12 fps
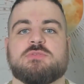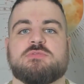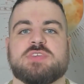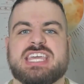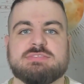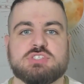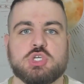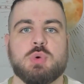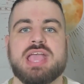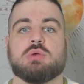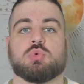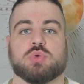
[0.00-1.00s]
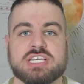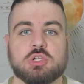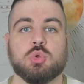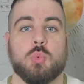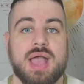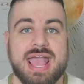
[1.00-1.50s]
gives you a
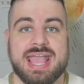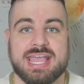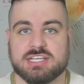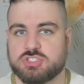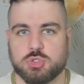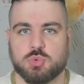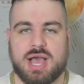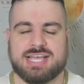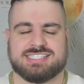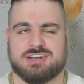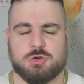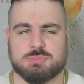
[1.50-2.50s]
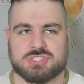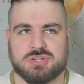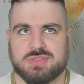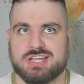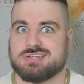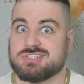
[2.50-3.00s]
real way to, I said
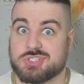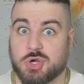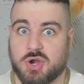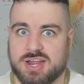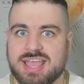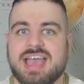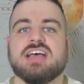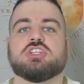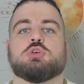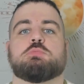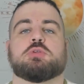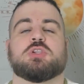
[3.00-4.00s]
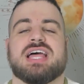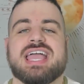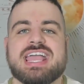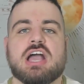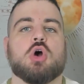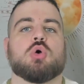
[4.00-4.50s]
Omastar there, sorry, to
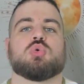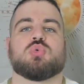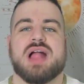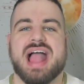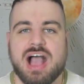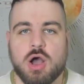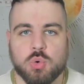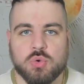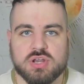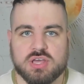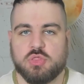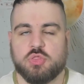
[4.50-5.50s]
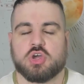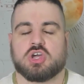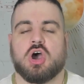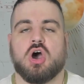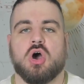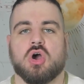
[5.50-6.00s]
play around the
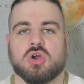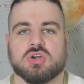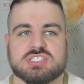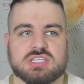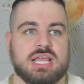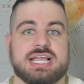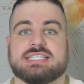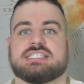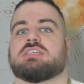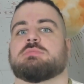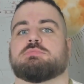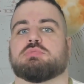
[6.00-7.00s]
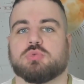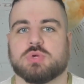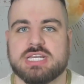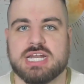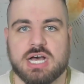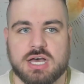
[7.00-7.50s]
cards like
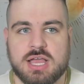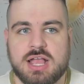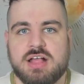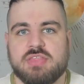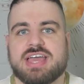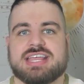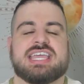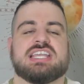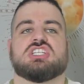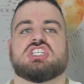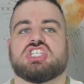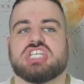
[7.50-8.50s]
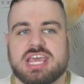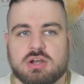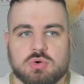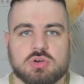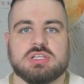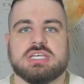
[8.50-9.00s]
Sabrina that can
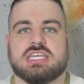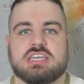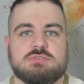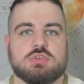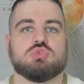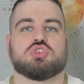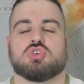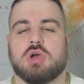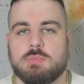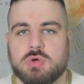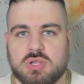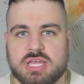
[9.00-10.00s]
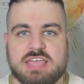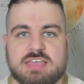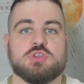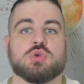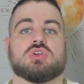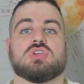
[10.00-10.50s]
generally give you trouble
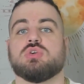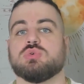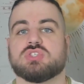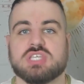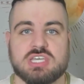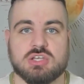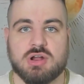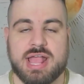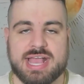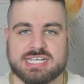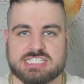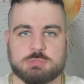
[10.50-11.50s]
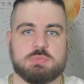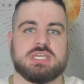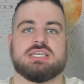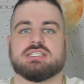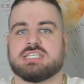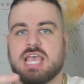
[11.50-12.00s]
if you're using your X
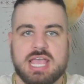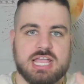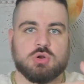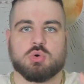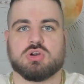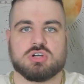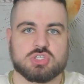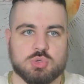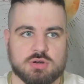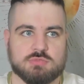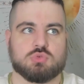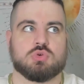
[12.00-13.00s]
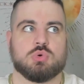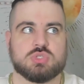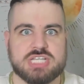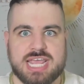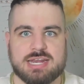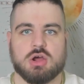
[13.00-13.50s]
speeds in order to sort of
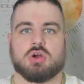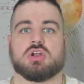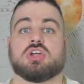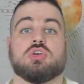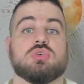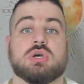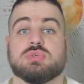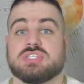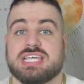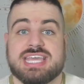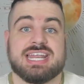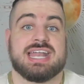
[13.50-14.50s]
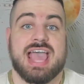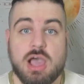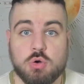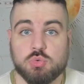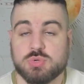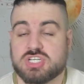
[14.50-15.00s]
rotate Articunos in and
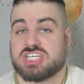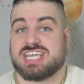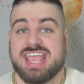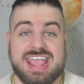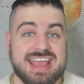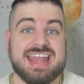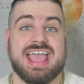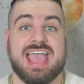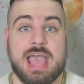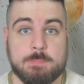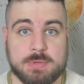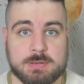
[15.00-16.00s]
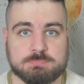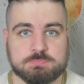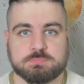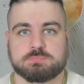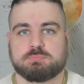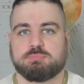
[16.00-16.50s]
out, which can happen.
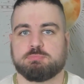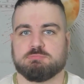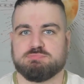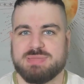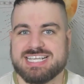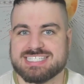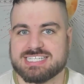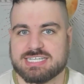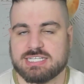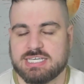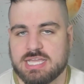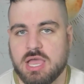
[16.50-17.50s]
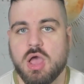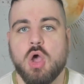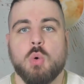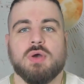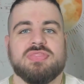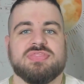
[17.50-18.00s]
Basically,
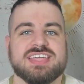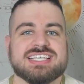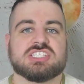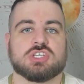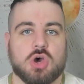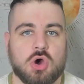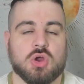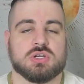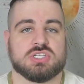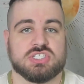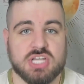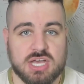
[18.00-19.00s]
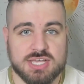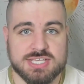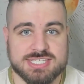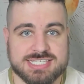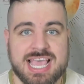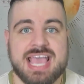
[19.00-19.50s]
what this card
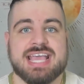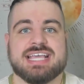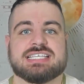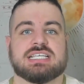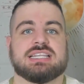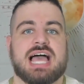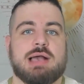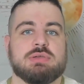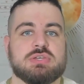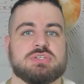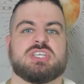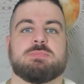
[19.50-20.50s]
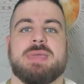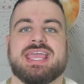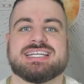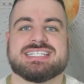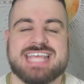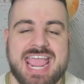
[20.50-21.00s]
does is allow you to
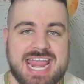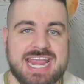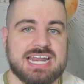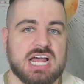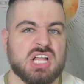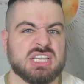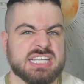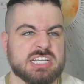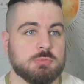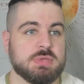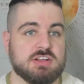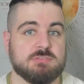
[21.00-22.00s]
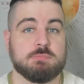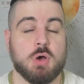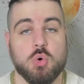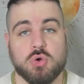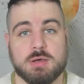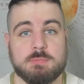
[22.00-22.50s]
maintain a little bit of
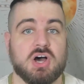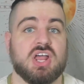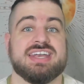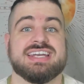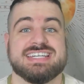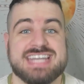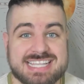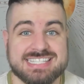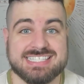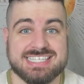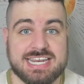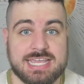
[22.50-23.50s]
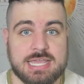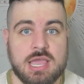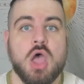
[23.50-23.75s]
Pokemon density